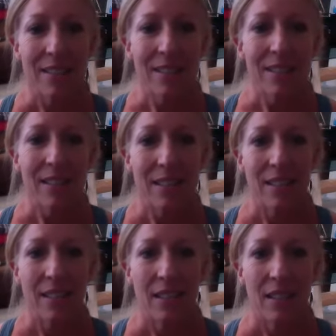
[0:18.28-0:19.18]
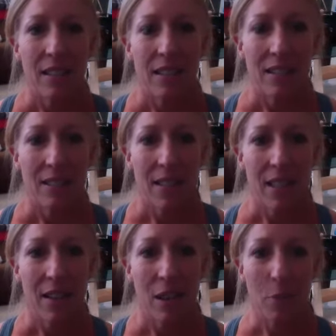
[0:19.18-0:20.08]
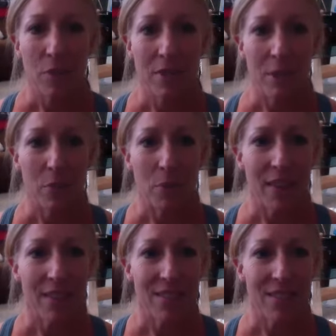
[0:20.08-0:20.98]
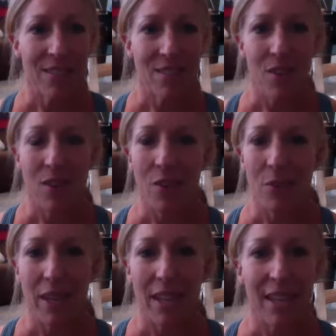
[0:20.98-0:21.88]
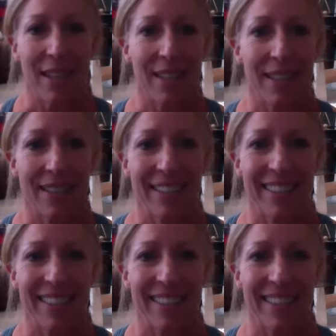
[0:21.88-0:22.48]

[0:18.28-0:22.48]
And take a couple of deep breaths, just all the way in